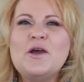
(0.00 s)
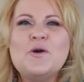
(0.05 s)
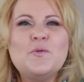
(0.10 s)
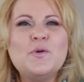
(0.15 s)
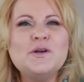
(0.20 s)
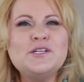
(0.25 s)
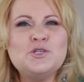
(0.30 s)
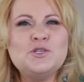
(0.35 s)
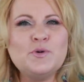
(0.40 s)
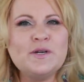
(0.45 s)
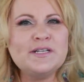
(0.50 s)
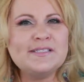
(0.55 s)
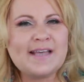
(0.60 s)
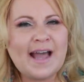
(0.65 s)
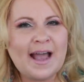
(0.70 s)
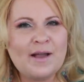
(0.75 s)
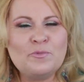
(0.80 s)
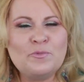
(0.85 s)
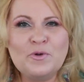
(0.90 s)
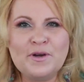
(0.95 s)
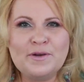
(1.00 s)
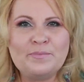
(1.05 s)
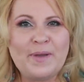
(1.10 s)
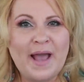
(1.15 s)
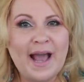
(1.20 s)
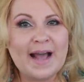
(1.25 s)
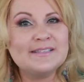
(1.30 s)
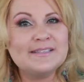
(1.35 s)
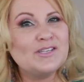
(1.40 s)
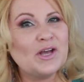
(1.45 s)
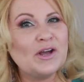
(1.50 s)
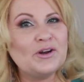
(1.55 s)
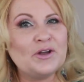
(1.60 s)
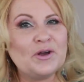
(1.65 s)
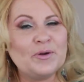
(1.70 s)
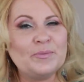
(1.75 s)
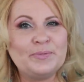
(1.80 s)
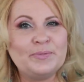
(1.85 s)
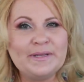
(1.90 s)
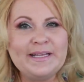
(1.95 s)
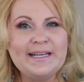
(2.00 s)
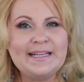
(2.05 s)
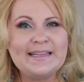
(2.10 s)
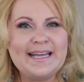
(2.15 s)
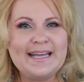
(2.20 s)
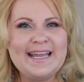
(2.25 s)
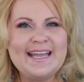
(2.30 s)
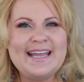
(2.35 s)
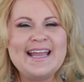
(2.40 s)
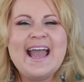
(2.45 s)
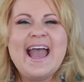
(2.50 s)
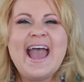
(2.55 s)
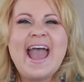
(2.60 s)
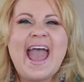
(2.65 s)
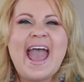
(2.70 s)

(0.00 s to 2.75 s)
which ones I would pass on completely,